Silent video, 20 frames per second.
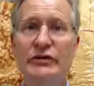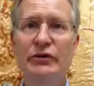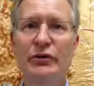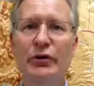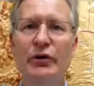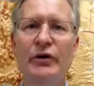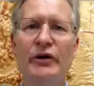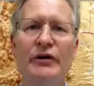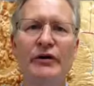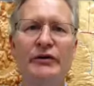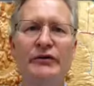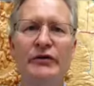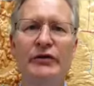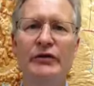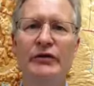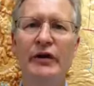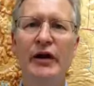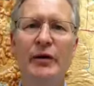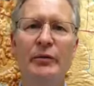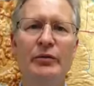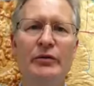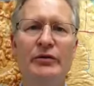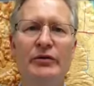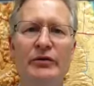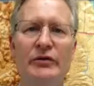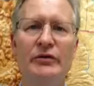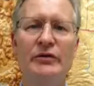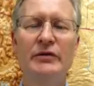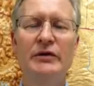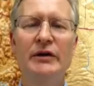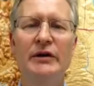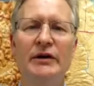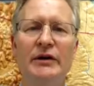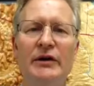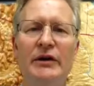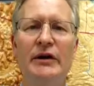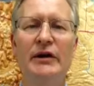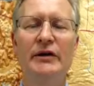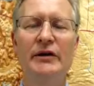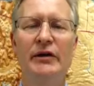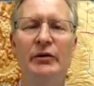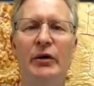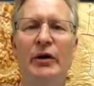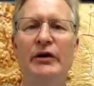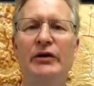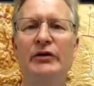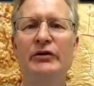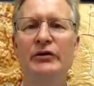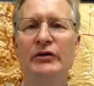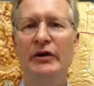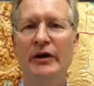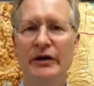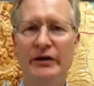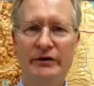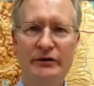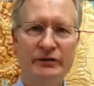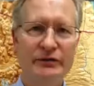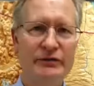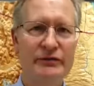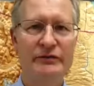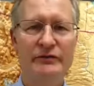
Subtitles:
oriented, for example, and they want to do a lot of